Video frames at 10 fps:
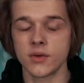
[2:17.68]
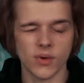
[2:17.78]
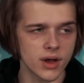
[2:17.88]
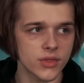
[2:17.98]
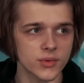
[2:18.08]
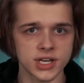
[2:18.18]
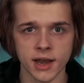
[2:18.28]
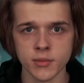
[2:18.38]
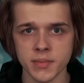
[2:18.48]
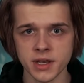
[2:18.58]
And while the
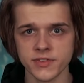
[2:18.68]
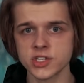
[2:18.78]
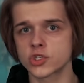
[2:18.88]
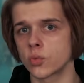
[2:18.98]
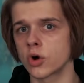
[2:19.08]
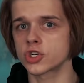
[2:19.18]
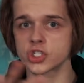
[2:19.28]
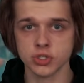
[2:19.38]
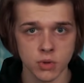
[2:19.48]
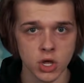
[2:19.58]
retirement benefits were
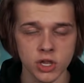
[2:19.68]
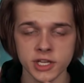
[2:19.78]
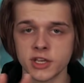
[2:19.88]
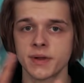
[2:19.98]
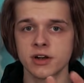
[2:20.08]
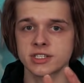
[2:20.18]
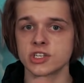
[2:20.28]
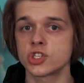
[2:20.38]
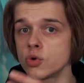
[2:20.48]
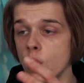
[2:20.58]
small in
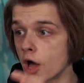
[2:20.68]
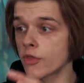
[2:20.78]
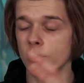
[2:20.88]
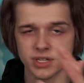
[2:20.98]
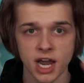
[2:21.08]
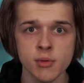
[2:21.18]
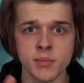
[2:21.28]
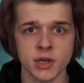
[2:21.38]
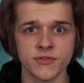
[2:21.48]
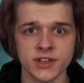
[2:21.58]
comparison to other
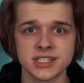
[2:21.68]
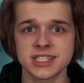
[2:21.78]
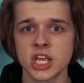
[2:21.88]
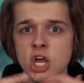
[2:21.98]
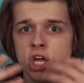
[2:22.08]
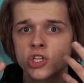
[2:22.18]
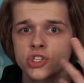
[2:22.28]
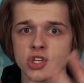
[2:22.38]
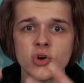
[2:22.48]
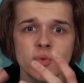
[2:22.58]
retirement benefits,
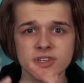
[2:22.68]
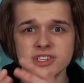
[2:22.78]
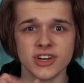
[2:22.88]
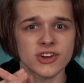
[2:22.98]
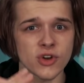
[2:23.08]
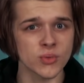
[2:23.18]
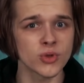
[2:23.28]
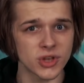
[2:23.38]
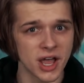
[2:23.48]
so was their normal